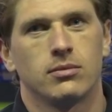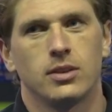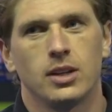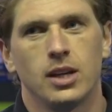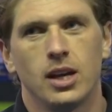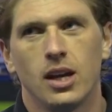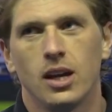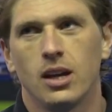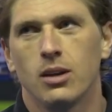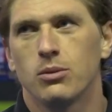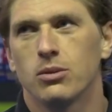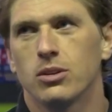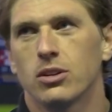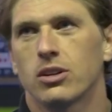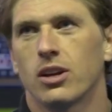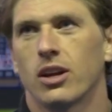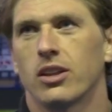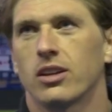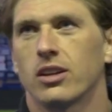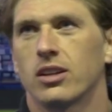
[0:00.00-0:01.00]
Yeah,
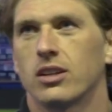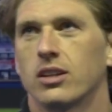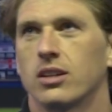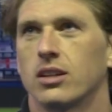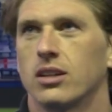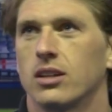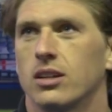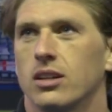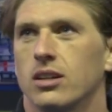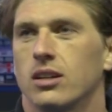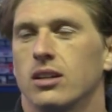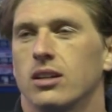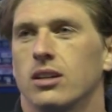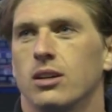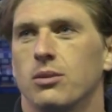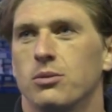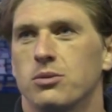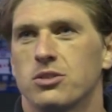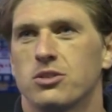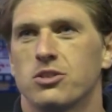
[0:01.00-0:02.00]
look, I think
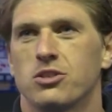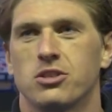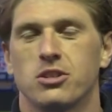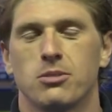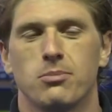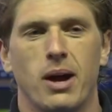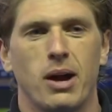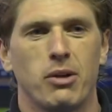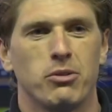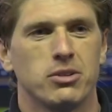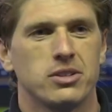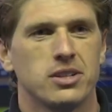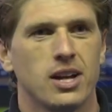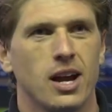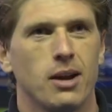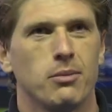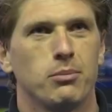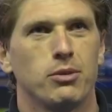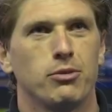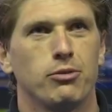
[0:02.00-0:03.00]
it was just a matter of
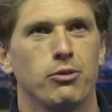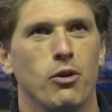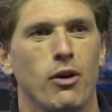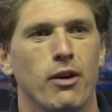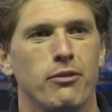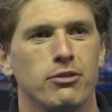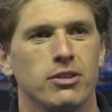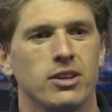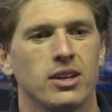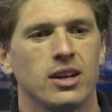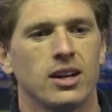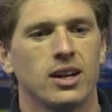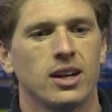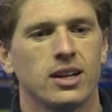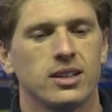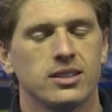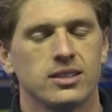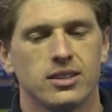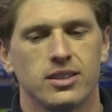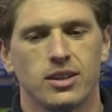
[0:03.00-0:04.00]
time before everything
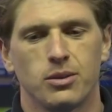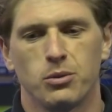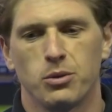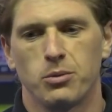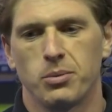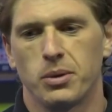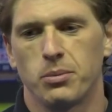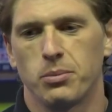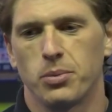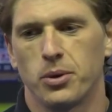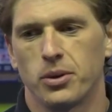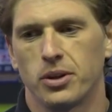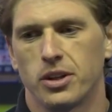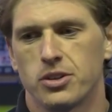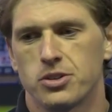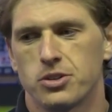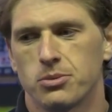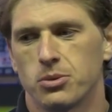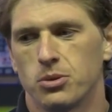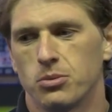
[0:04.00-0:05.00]
clicked. I think we've been putting
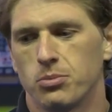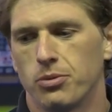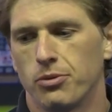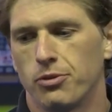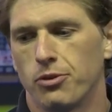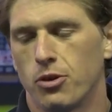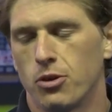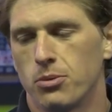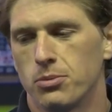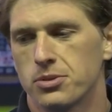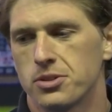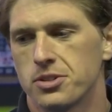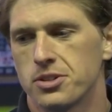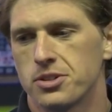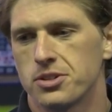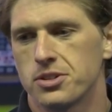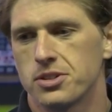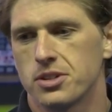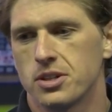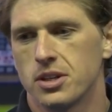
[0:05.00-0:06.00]
in some good
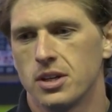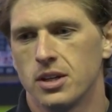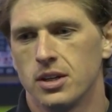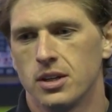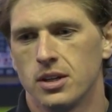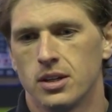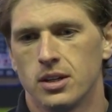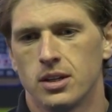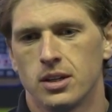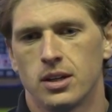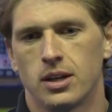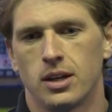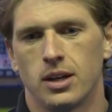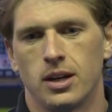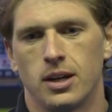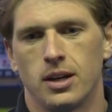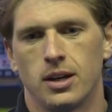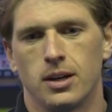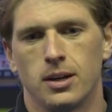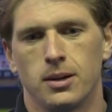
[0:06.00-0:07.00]
performances
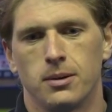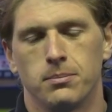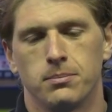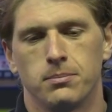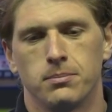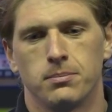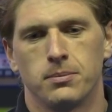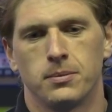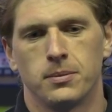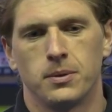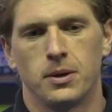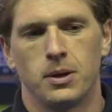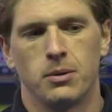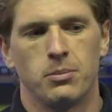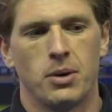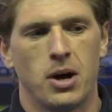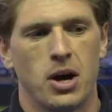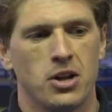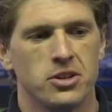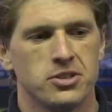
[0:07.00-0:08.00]

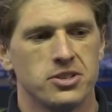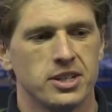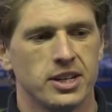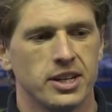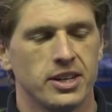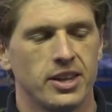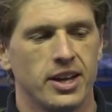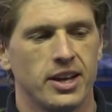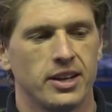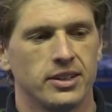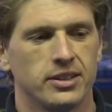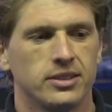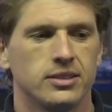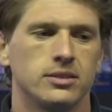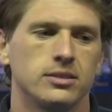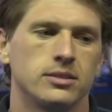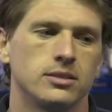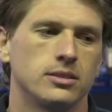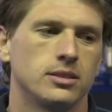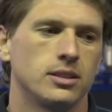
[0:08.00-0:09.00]
at Barnsley and then
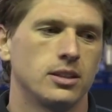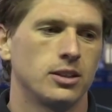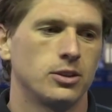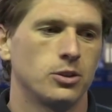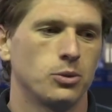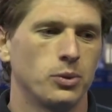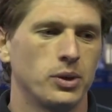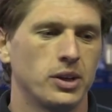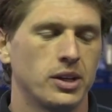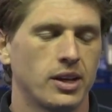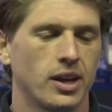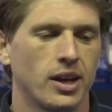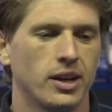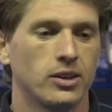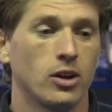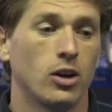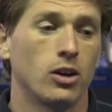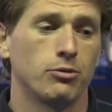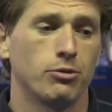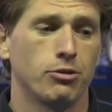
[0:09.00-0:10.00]
at the
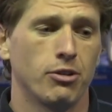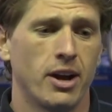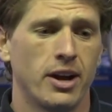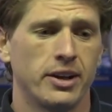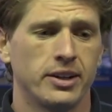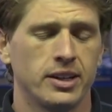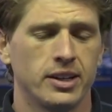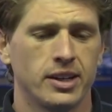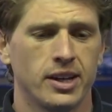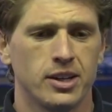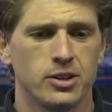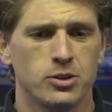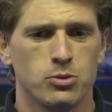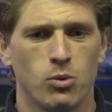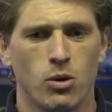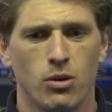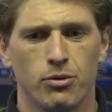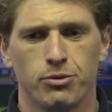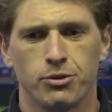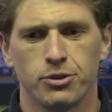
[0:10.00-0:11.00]
weekend on Friday
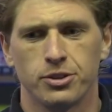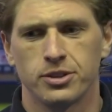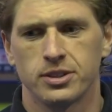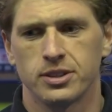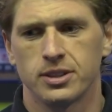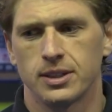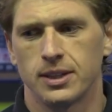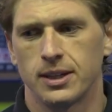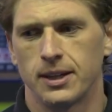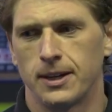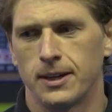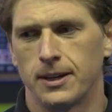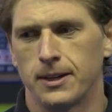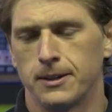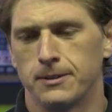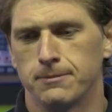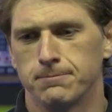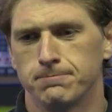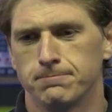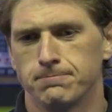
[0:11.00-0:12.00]
against Watford.
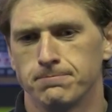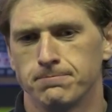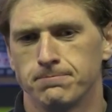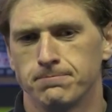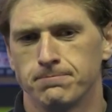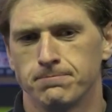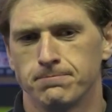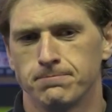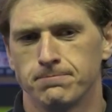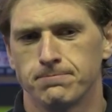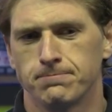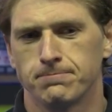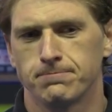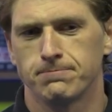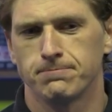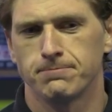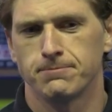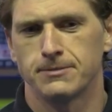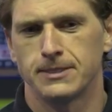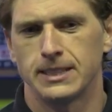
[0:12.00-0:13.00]
And
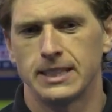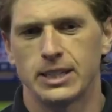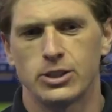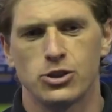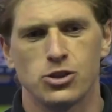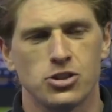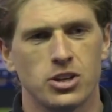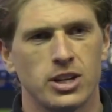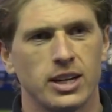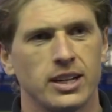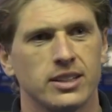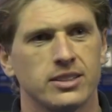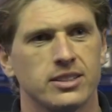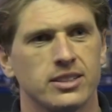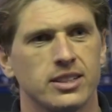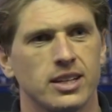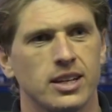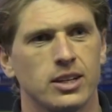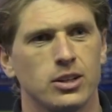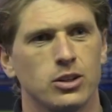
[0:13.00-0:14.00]
it just clicked
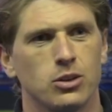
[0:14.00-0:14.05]
today.